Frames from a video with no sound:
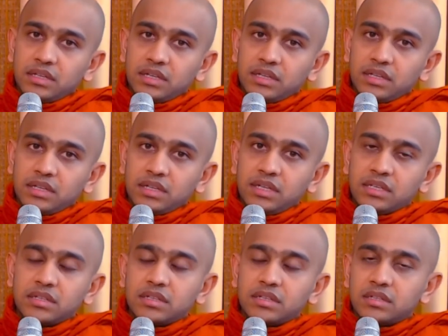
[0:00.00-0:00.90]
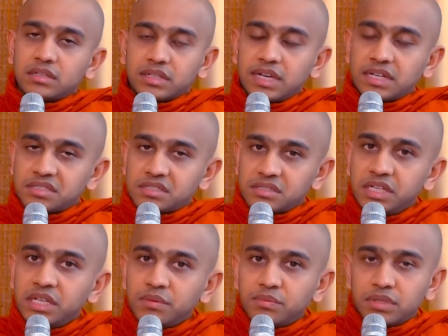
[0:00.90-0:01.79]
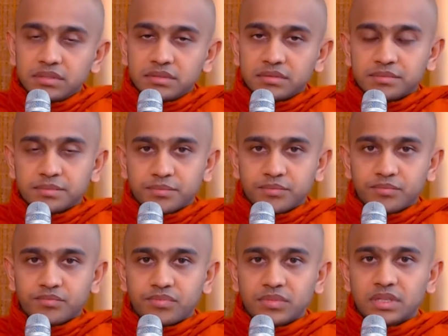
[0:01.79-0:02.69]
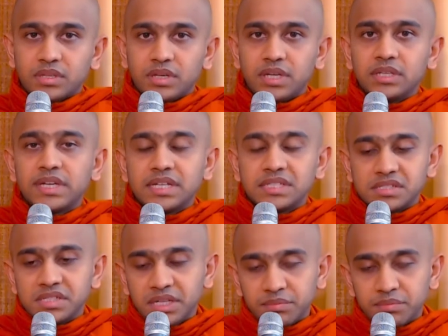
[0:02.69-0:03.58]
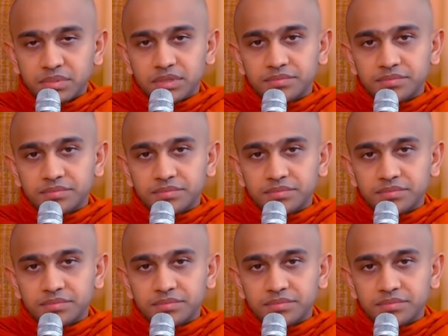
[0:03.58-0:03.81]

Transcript: it gets deeper. It gets deep.